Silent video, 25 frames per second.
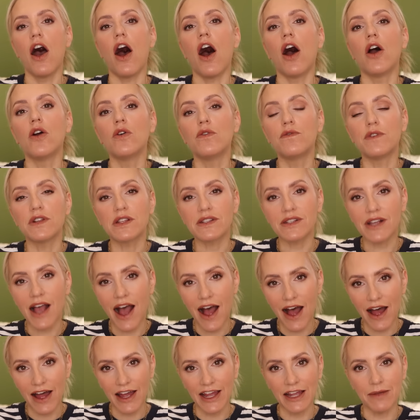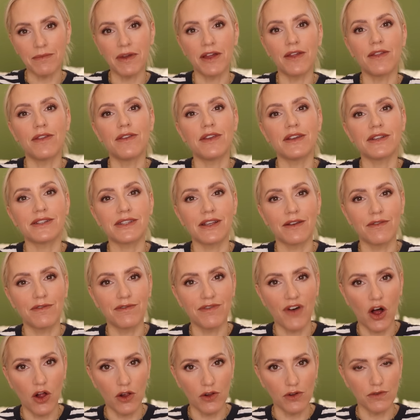Over time, this
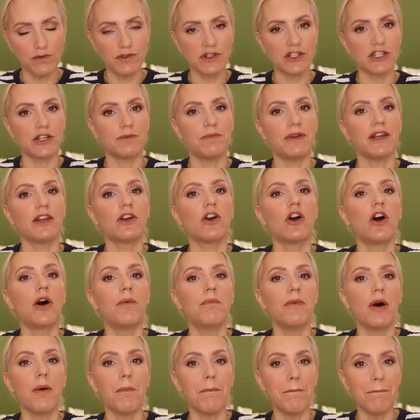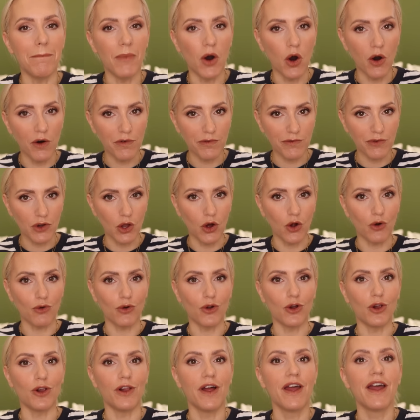evolves to become more
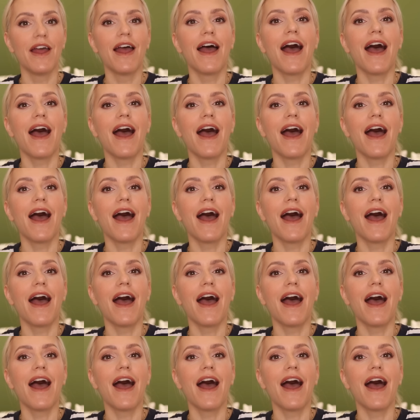floral